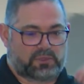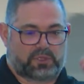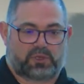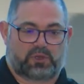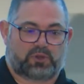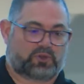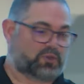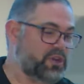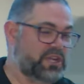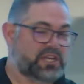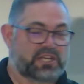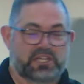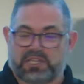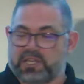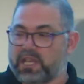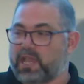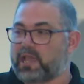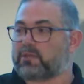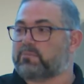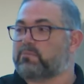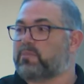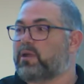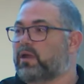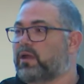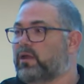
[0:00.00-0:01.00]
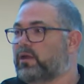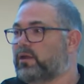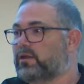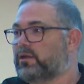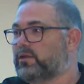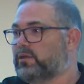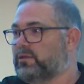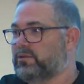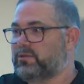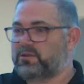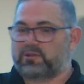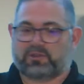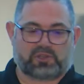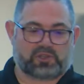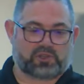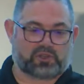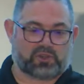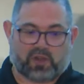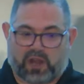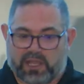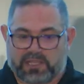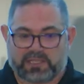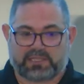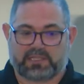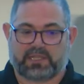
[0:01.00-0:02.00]
green check mark,
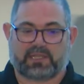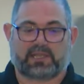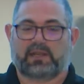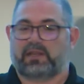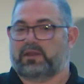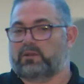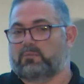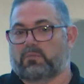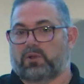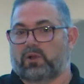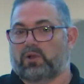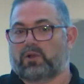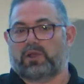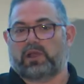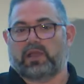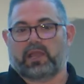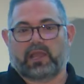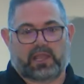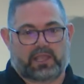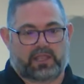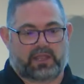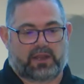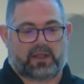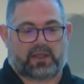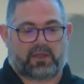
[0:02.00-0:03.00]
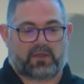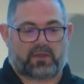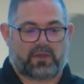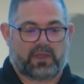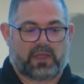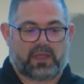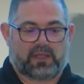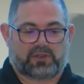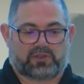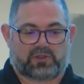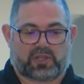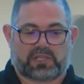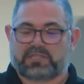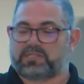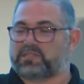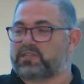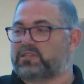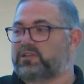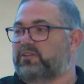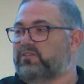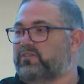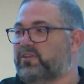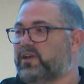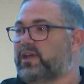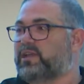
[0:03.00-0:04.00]
trusted in bold, trusted
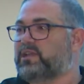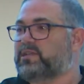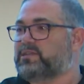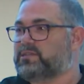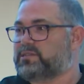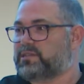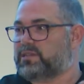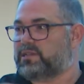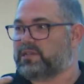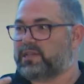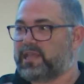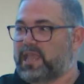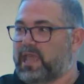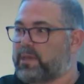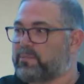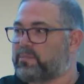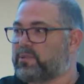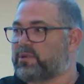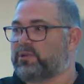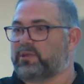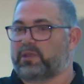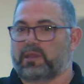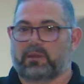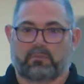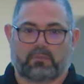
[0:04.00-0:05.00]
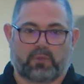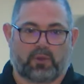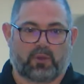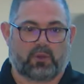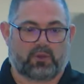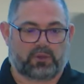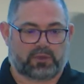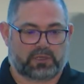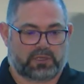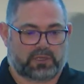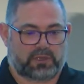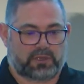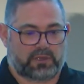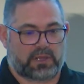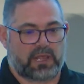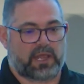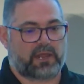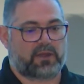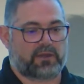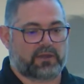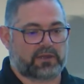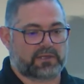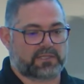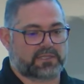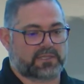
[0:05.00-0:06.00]
device in capital and bold
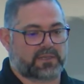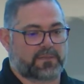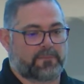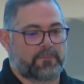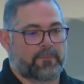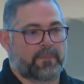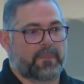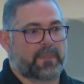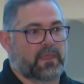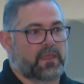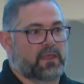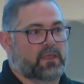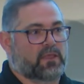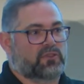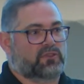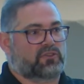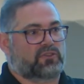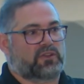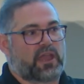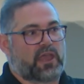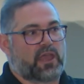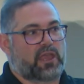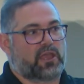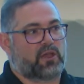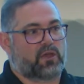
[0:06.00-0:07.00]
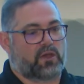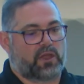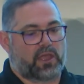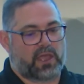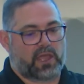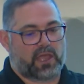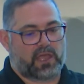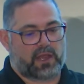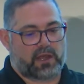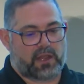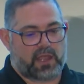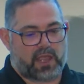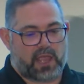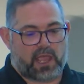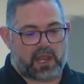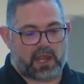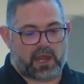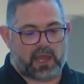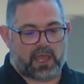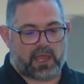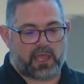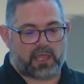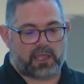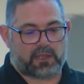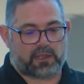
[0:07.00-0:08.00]
letters. So now I go ahead and
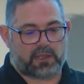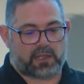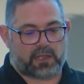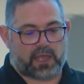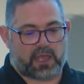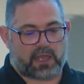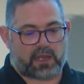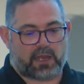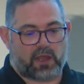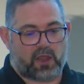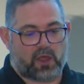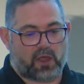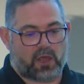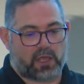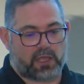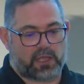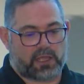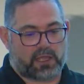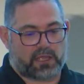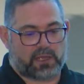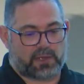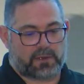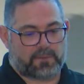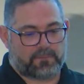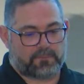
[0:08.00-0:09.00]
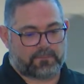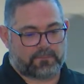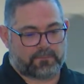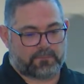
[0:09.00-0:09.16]
I click on login.